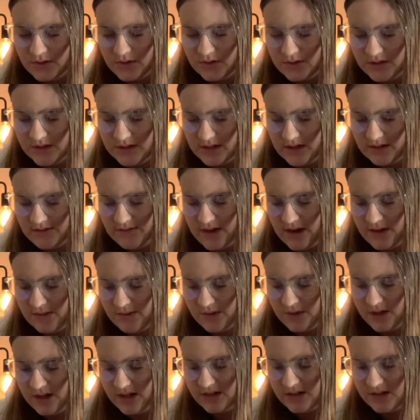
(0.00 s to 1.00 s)
of stuff. I will
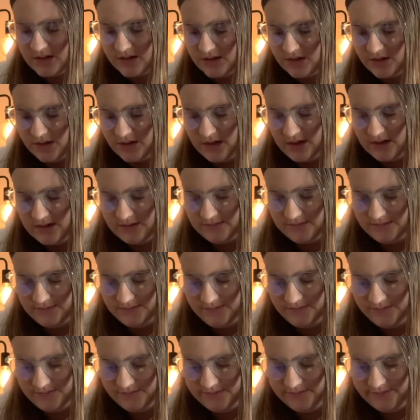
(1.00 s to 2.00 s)
need
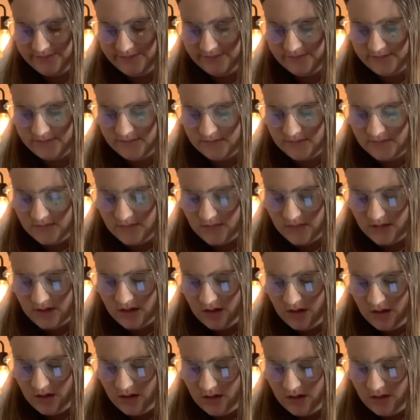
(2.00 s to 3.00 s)
to
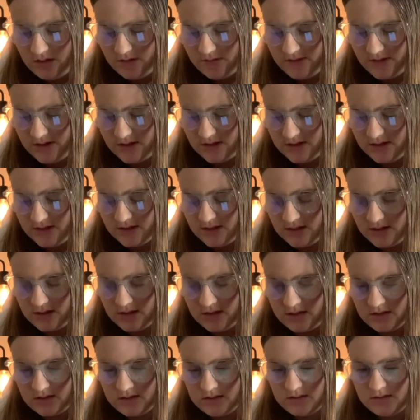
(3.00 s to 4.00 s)

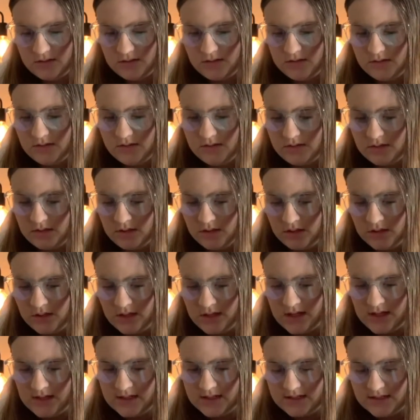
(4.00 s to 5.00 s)
obviously
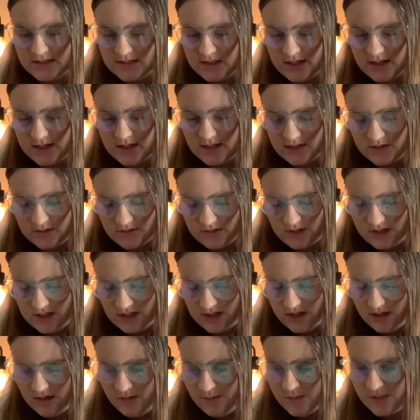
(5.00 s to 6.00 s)
sign in on
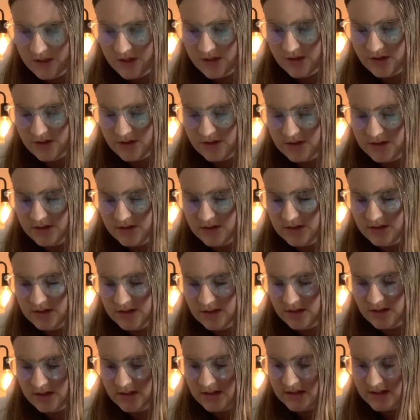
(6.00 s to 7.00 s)
here because
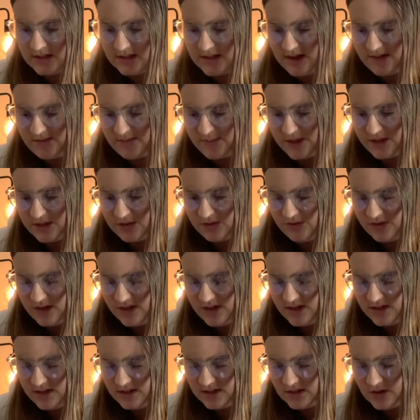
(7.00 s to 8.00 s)
it doesn't have my
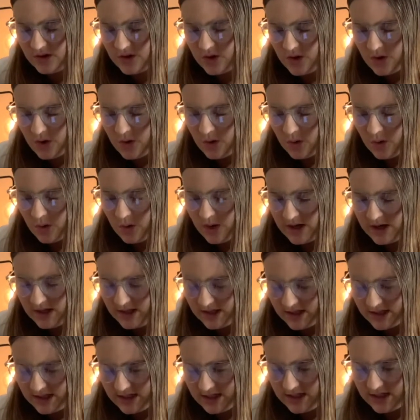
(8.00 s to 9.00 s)
trees or
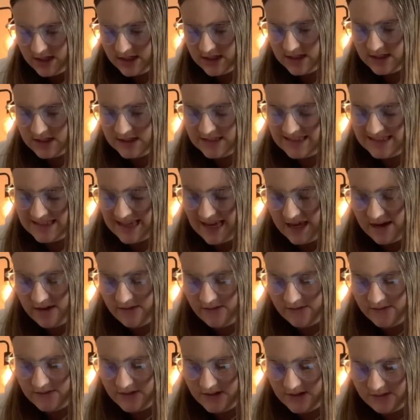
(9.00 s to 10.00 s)
anything
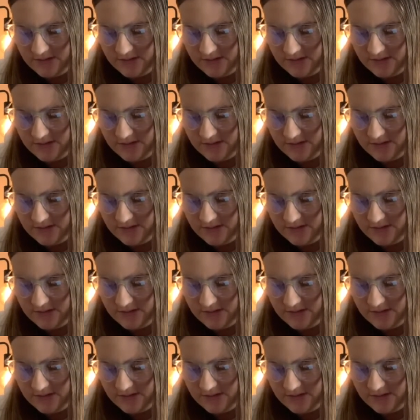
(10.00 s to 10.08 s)
saved.